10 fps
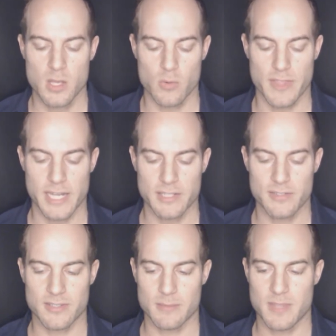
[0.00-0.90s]
What that
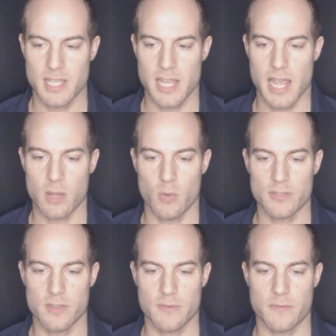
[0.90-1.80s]
is I'm thinking,
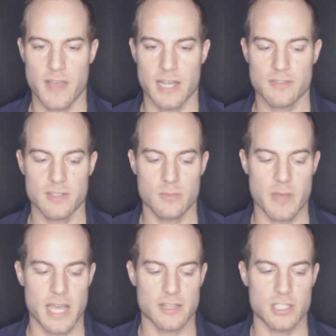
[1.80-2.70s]
what's the fastest
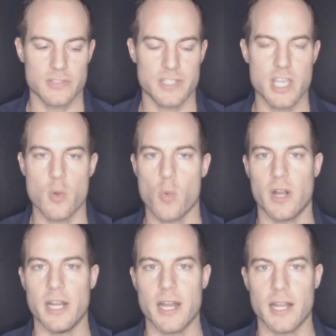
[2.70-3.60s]
path to just get
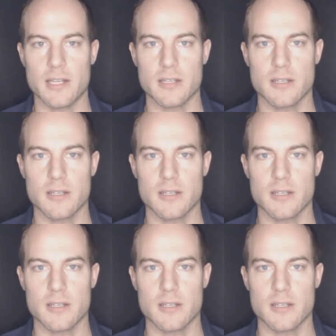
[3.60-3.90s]
one done?